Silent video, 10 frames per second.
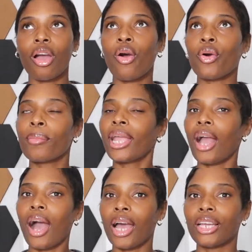Oh my
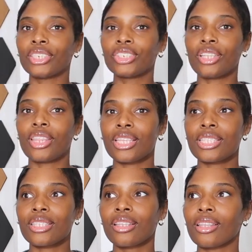gosh,
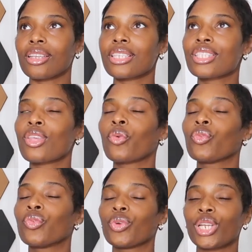this looks
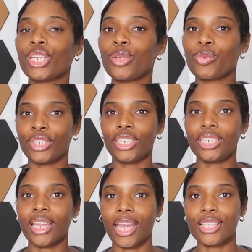really, really
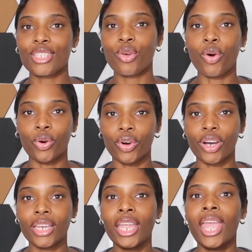nice
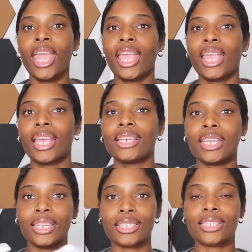on, and
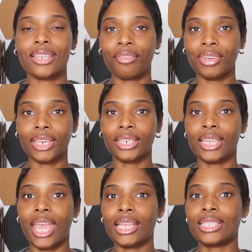it is
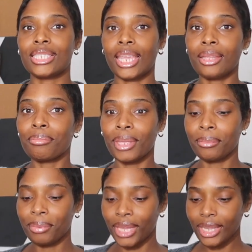definitely a statement
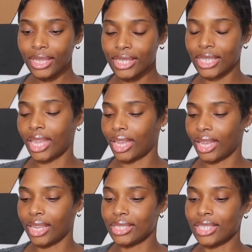piece.
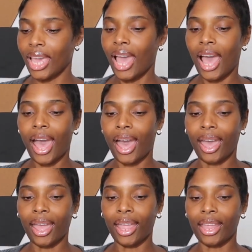And
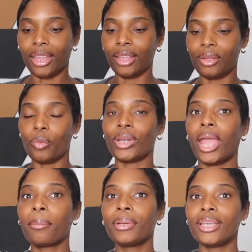when
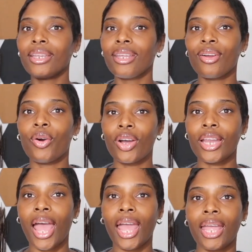I put it on,
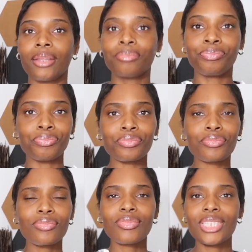I
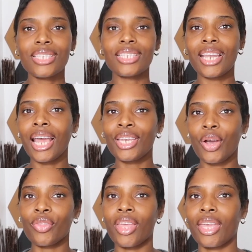did not
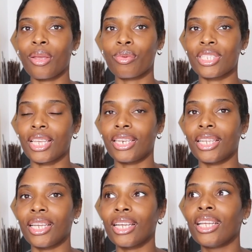know that it was
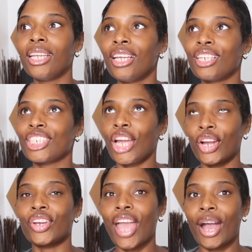gonna
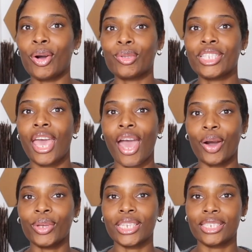turn out
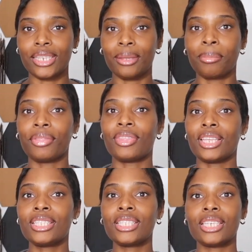how it did, but
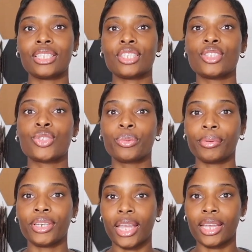this is
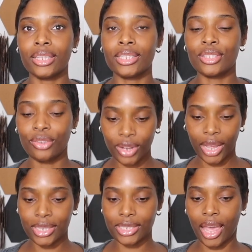super nice, you guys.